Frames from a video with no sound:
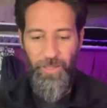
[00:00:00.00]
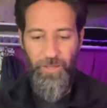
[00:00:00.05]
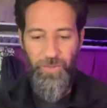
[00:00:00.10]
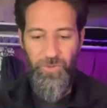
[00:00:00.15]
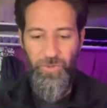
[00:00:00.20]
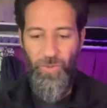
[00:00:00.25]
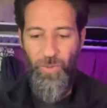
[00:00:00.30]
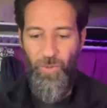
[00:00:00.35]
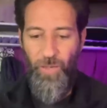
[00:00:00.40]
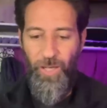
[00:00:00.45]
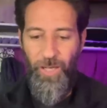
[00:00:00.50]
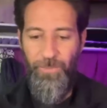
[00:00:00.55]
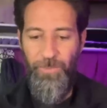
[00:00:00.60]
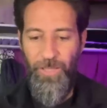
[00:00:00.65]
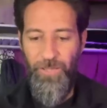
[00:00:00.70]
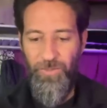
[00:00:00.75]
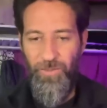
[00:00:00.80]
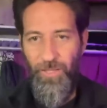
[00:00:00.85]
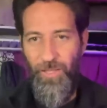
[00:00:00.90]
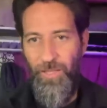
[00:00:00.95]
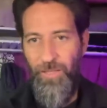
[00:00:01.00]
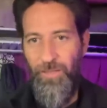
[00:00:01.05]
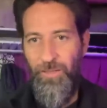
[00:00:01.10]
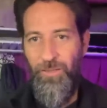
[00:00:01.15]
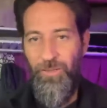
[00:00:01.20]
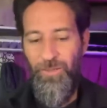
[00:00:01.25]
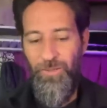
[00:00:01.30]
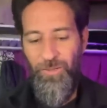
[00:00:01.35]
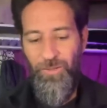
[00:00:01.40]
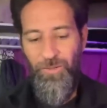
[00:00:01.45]
So I'm not
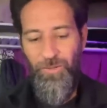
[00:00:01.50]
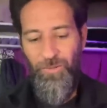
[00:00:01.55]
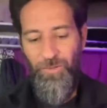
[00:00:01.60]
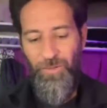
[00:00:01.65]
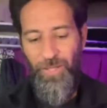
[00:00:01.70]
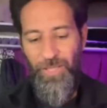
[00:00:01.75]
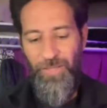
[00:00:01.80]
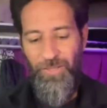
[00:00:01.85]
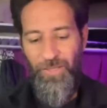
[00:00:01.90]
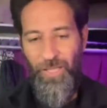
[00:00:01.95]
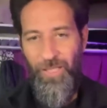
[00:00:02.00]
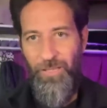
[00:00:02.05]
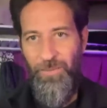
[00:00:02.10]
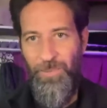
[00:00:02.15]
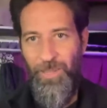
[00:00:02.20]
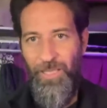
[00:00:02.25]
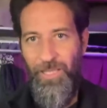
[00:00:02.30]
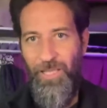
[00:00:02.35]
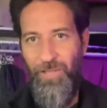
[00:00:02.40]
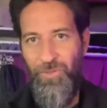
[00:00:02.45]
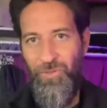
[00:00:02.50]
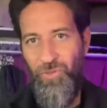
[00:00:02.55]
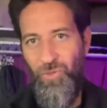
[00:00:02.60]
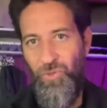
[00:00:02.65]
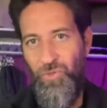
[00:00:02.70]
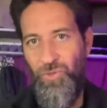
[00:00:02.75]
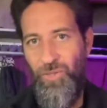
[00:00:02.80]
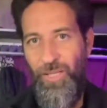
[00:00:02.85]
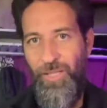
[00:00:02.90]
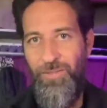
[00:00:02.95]
saying that anybody else should
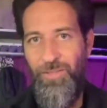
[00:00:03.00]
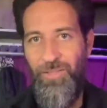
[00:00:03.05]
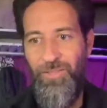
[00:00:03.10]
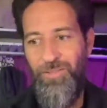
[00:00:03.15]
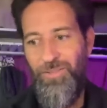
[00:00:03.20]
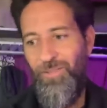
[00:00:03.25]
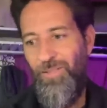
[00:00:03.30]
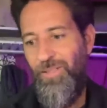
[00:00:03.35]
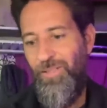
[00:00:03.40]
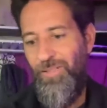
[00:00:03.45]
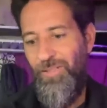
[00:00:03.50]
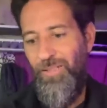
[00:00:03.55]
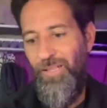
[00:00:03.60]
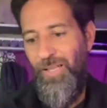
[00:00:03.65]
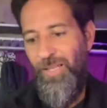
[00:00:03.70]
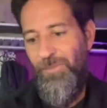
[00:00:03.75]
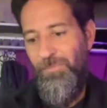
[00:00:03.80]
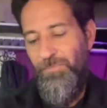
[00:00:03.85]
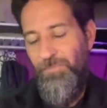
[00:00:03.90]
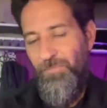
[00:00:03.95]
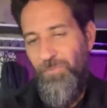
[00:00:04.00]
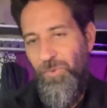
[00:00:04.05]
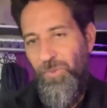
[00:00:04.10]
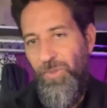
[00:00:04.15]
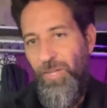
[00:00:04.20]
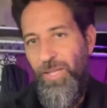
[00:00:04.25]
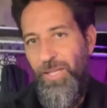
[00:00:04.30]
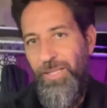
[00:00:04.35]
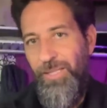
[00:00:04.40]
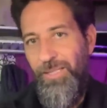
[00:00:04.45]
try this. Uh, I
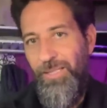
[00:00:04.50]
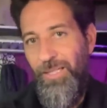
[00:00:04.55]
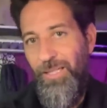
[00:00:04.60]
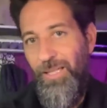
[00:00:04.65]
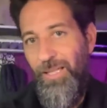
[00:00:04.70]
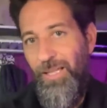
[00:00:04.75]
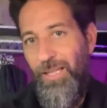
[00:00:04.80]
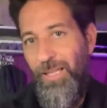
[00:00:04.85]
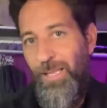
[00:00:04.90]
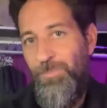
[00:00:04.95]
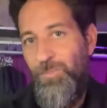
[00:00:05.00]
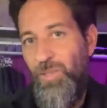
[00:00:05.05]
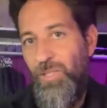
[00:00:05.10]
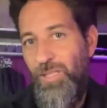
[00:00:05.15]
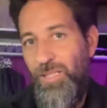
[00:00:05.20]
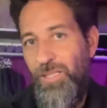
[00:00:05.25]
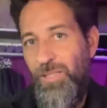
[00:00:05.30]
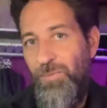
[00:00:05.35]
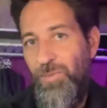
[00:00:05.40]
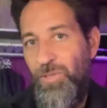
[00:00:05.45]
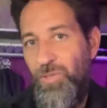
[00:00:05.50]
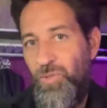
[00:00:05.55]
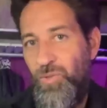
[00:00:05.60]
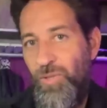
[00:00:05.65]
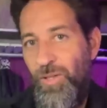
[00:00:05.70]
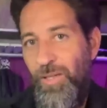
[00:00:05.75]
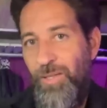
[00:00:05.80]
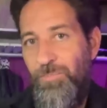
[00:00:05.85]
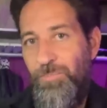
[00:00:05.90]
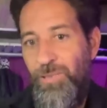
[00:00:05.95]
thought I'm going to give it a
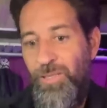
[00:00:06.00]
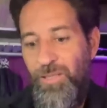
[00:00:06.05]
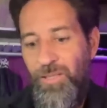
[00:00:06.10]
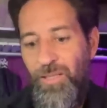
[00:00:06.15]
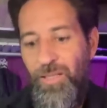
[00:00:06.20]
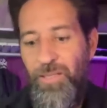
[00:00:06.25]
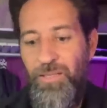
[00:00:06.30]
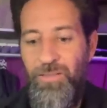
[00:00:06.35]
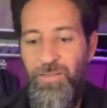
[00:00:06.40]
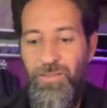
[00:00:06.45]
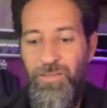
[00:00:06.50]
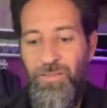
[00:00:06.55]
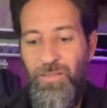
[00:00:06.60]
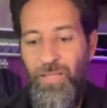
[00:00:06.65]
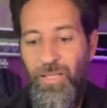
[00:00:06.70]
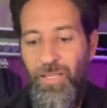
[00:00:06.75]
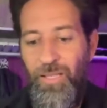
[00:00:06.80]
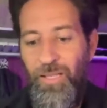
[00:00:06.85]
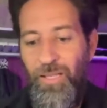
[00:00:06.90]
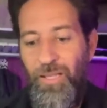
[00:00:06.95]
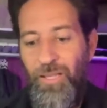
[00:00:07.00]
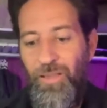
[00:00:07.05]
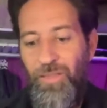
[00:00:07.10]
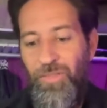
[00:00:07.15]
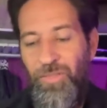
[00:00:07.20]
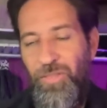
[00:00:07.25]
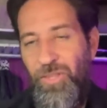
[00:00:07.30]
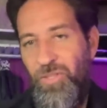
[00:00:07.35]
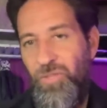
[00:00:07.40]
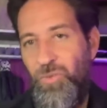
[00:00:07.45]
try because
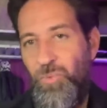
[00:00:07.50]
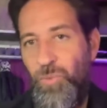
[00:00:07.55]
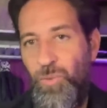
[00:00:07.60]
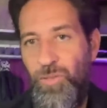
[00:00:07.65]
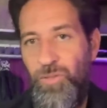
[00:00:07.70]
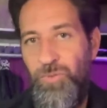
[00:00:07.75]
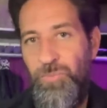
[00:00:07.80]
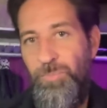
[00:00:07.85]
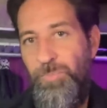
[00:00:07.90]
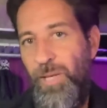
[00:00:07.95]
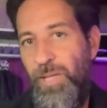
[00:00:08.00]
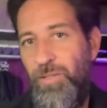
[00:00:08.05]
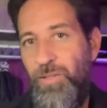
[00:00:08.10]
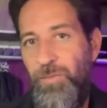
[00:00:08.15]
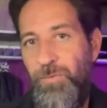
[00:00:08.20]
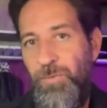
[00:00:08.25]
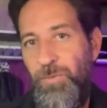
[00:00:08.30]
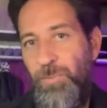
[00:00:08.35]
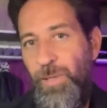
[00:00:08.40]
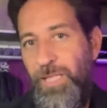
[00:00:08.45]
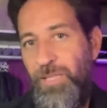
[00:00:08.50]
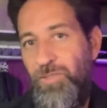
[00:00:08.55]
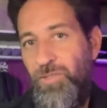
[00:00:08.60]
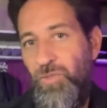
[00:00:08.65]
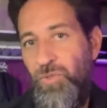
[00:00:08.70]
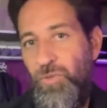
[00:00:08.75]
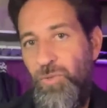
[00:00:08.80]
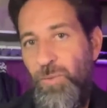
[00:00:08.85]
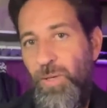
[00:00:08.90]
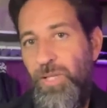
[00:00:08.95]
this works better for my
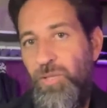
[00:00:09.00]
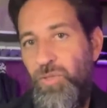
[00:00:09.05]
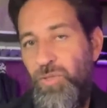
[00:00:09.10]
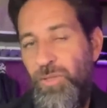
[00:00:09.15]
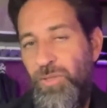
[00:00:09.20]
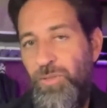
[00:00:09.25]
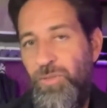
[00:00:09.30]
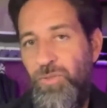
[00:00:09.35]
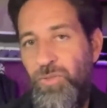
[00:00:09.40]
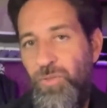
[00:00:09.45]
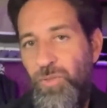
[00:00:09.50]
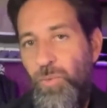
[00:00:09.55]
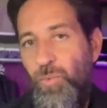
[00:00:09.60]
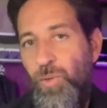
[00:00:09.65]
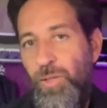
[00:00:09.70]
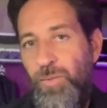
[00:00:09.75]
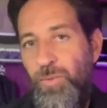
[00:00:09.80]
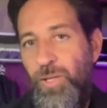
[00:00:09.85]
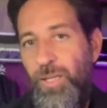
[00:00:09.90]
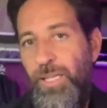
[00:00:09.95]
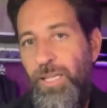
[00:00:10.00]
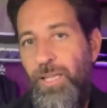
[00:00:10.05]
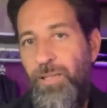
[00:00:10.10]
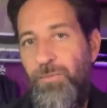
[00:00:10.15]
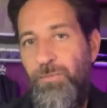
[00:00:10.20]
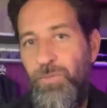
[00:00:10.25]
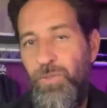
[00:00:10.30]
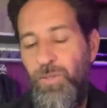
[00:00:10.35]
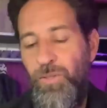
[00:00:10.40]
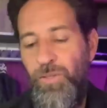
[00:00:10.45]
situation. So what do I
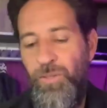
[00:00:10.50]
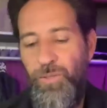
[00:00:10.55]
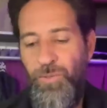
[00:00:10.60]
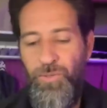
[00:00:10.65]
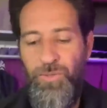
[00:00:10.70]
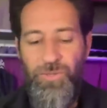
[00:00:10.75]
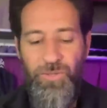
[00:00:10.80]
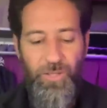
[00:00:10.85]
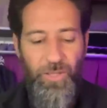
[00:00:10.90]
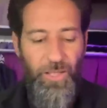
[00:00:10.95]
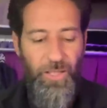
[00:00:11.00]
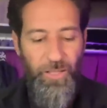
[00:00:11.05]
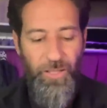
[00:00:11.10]
have to lose?